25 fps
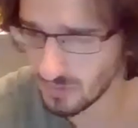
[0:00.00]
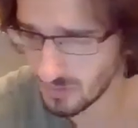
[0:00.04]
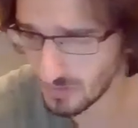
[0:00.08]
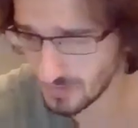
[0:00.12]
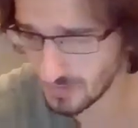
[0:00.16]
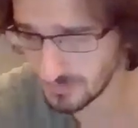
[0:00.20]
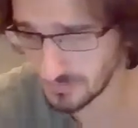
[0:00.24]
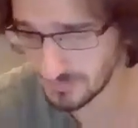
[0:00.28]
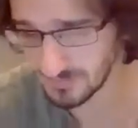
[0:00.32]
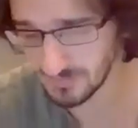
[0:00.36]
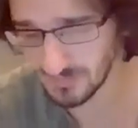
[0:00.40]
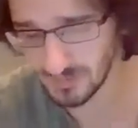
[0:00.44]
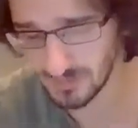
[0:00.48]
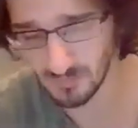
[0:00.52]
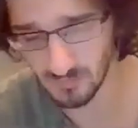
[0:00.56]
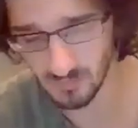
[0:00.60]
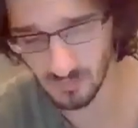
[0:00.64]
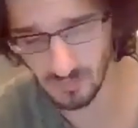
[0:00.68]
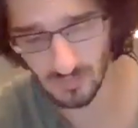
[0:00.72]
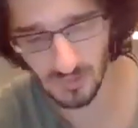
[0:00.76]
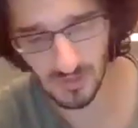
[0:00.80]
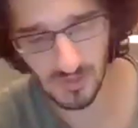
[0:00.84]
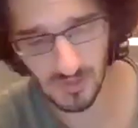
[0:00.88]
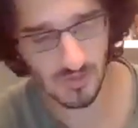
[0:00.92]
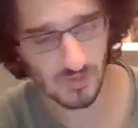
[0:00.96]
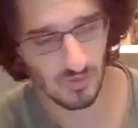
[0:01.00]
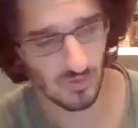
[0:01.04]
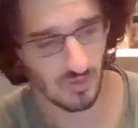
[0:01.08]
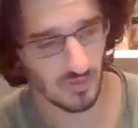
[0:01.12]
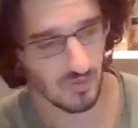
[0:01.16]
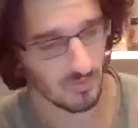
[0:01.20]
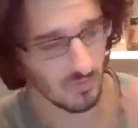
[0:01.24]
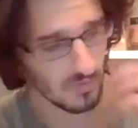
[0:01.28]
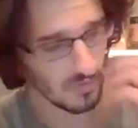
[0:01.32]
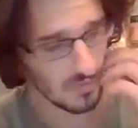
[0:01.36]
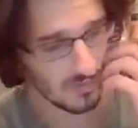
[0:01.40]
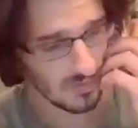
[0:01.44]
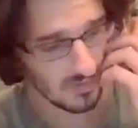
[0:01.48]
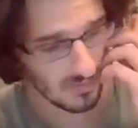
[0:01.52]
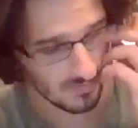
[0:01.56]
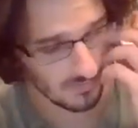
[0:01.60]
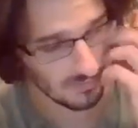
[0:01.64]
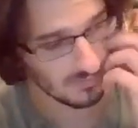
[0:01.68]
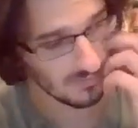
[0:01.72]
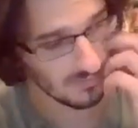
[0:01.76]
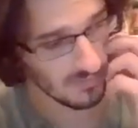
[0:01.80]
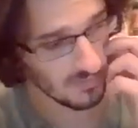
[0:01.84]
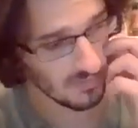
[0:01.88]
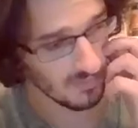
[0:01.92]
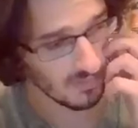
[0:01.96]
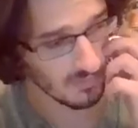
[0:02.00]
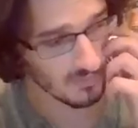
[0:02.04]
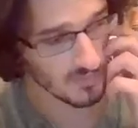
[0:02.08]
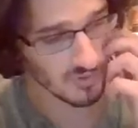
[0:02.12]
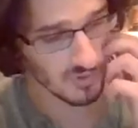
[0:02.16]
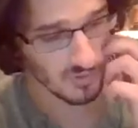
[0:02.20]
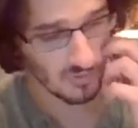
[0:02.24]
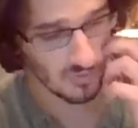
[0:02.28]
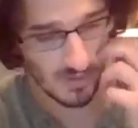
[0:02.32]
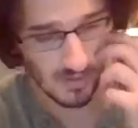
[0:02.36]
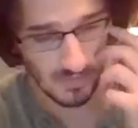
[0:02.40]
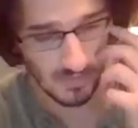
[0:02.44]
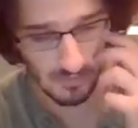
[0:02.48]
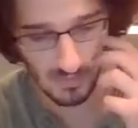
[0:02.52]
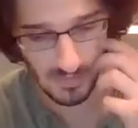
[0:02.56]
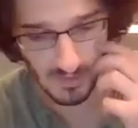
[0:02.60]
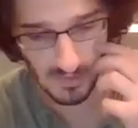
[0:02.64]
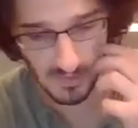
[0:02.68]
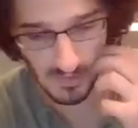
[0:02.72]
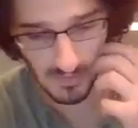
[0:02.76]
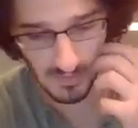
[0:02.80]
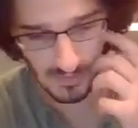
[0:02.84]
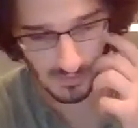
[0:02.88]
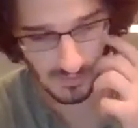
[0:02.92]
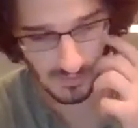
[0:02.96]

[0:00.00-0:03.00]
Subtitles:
I really enjoyed the book. I thought it was a great read.